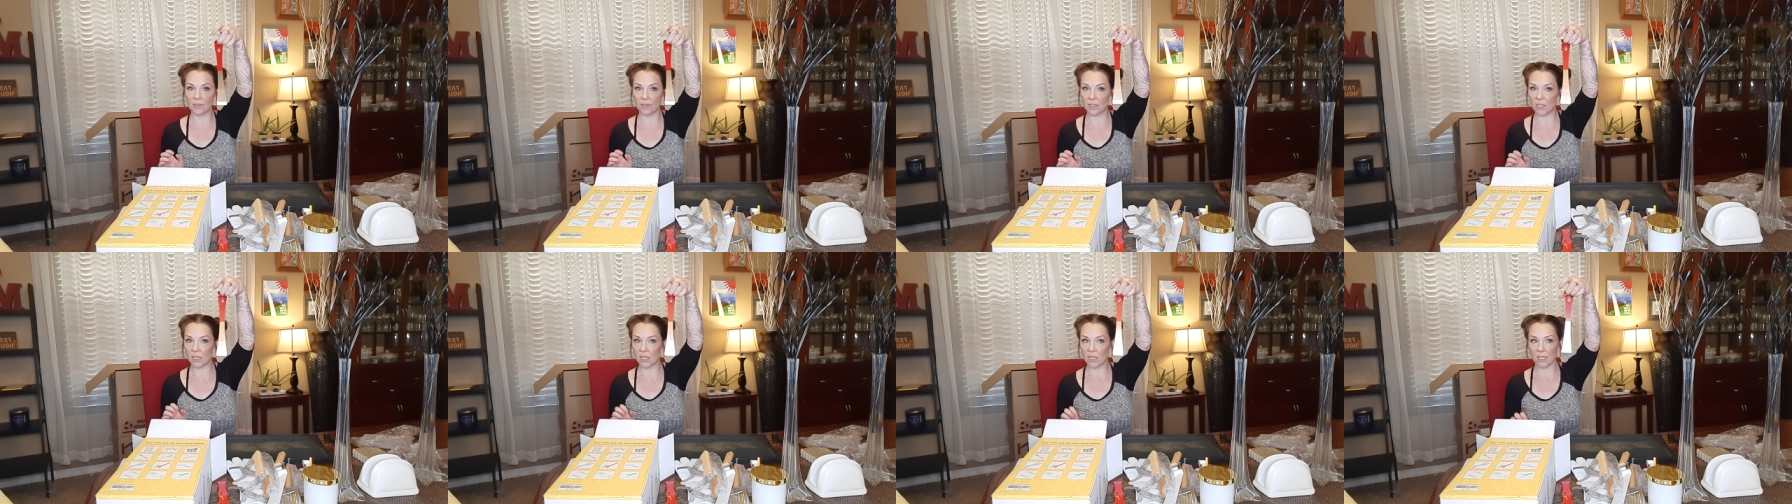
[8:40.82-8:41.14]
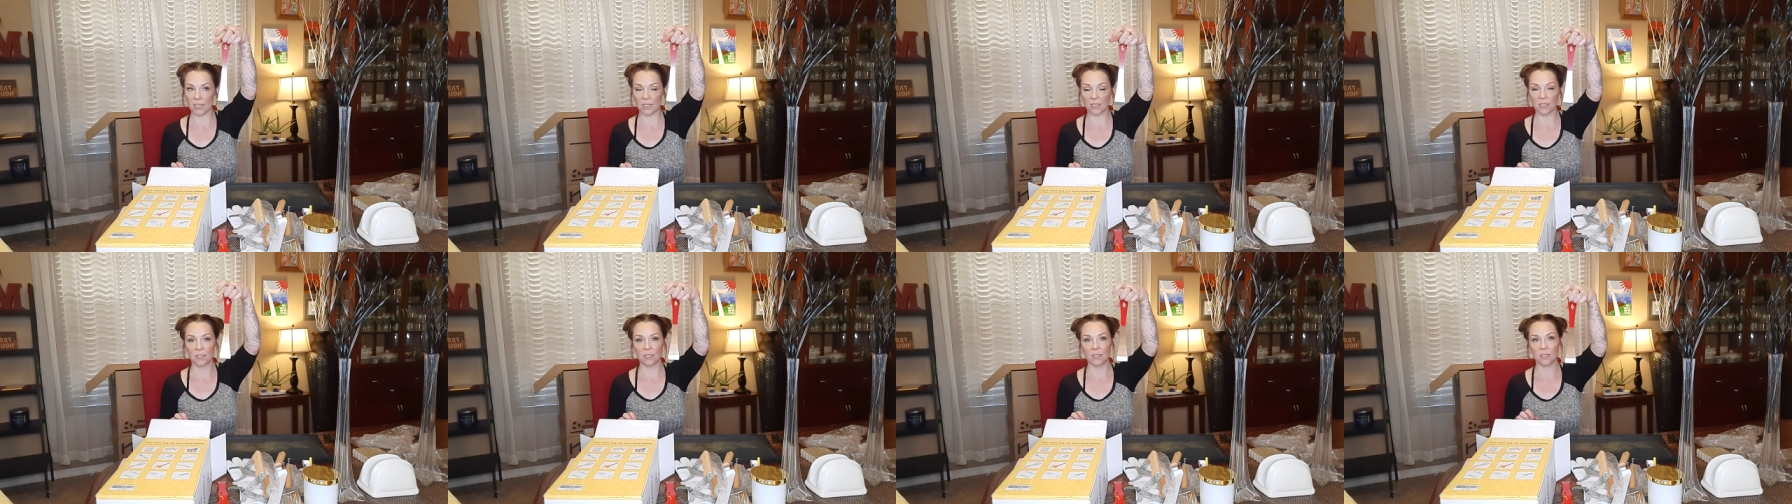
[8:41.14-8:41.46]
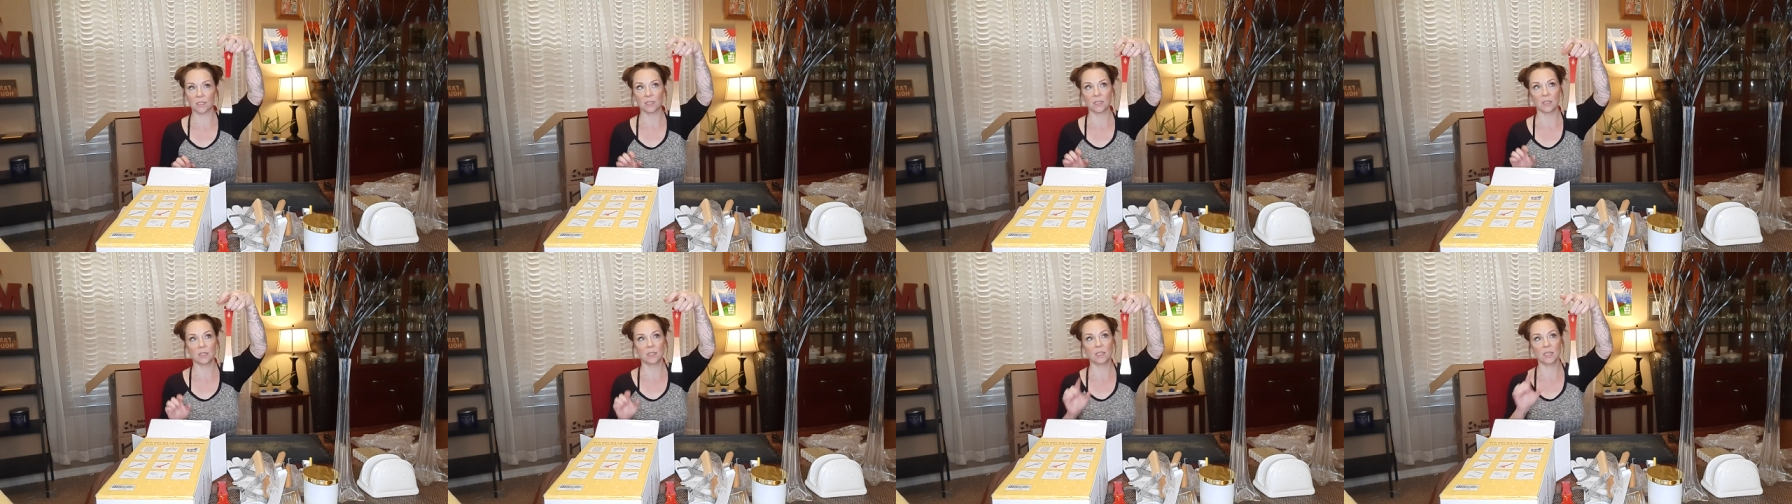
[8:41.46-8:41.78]

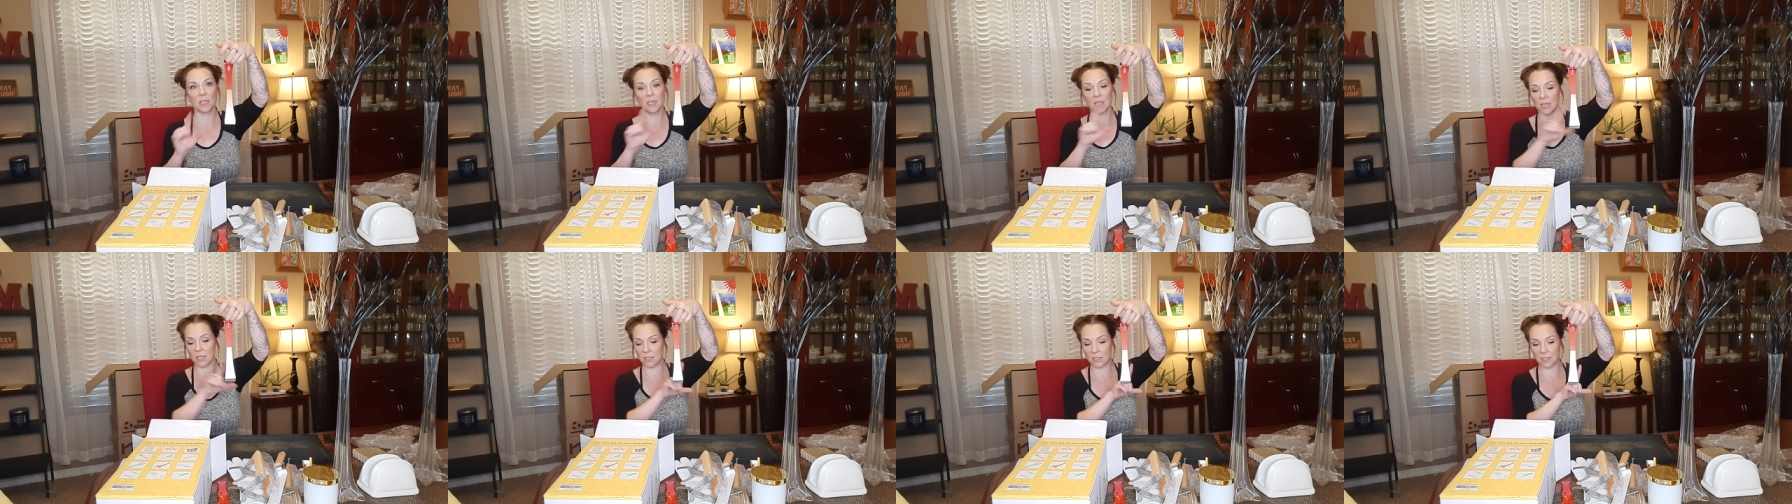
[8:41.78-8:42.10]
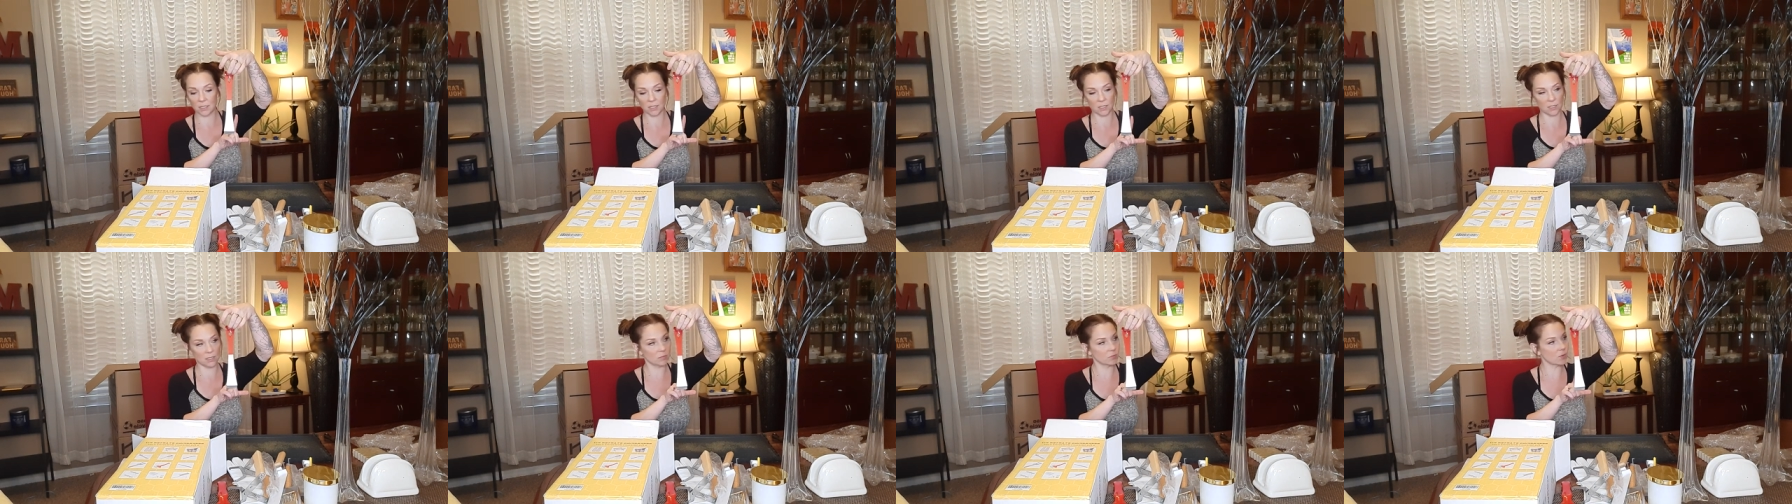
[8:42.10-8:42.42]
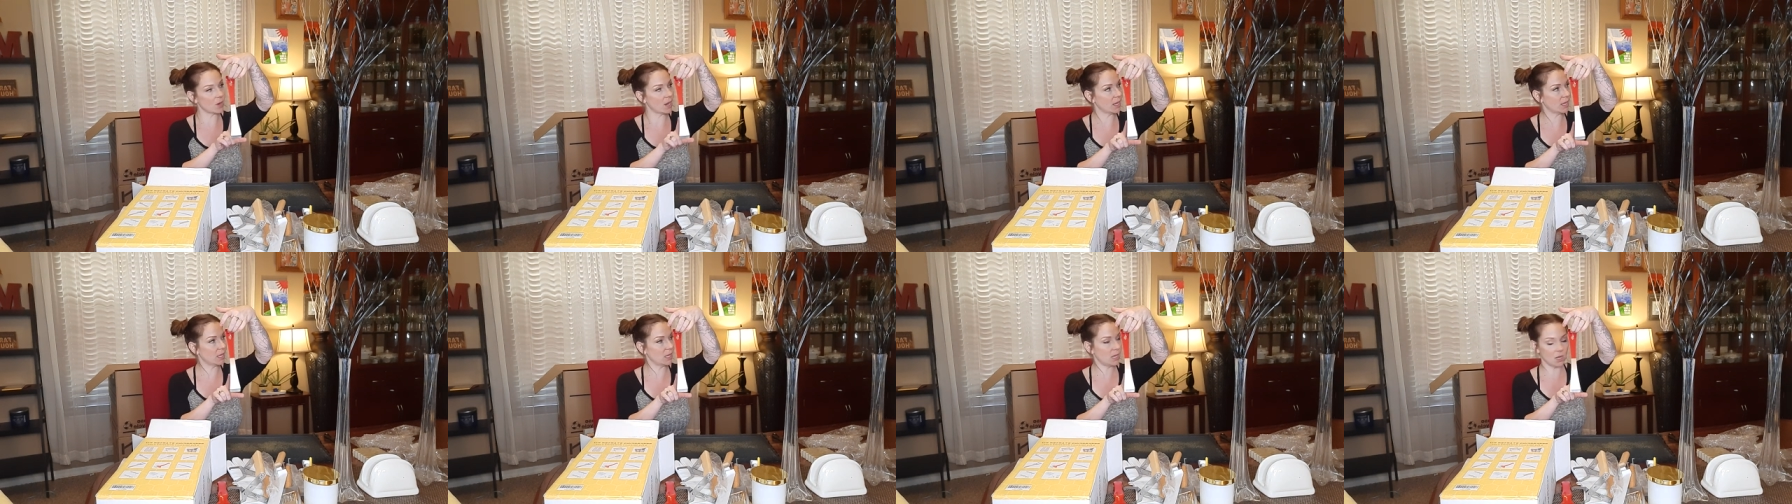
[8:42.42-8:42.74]
This, this
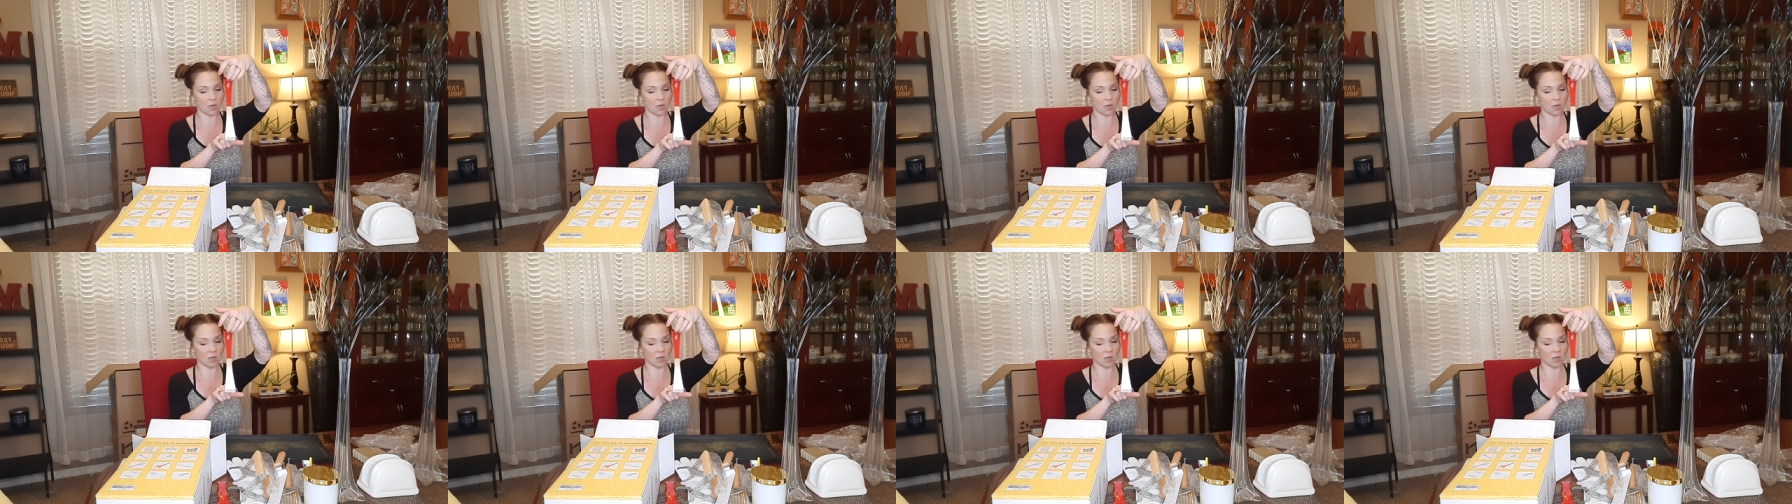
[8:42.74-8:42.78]
right